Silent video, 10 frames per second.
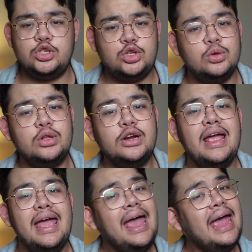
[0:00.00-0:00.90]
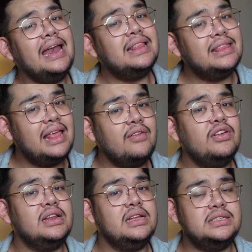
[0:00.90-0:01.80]
shooter, and it
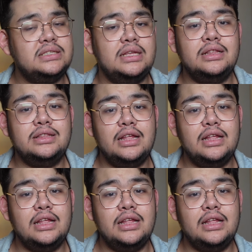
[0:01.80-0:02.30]
definitely still